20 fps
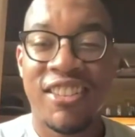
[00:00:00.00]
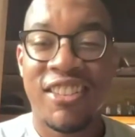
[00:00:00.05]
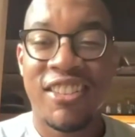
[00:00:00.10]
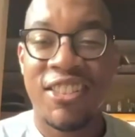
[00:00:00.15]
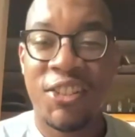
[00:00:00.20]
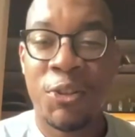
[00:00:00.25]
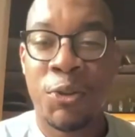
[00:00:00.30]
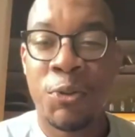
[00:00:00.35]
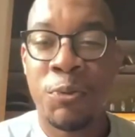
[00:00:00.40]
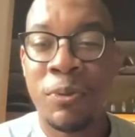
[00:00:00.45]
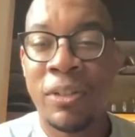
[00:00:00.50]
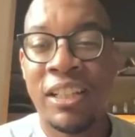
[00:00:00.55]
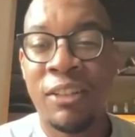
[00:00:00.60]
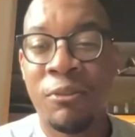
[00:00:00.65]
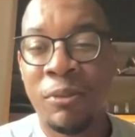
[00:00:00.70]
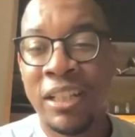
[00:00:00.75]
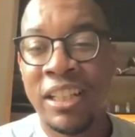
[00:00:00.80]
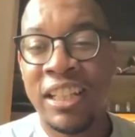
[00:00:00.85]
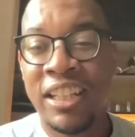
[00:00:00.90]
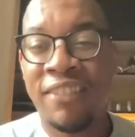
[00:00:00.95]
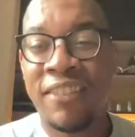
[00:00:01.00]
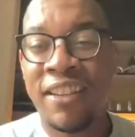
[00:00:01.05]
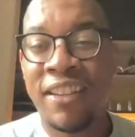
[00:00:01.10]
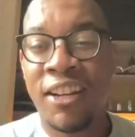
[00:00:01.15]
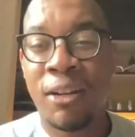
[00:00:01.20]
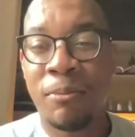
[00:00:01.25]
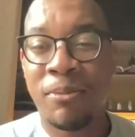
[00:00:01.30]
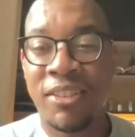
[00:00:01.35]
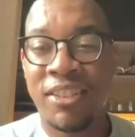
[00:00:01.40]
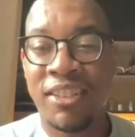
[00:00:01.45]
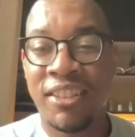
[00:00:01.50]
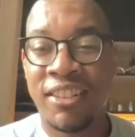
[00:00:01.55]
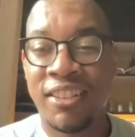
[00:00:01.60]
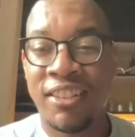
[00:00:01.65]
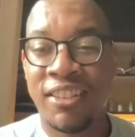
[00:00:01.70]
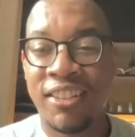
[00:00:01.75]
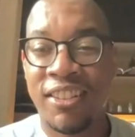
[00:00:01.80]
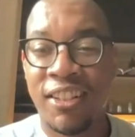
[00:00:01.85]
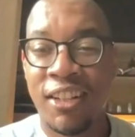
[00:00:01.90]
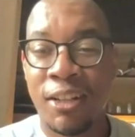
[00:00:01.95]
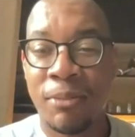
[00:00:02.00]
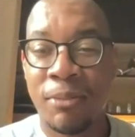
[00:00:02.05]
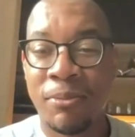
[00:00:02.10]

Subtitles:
So we leave that up to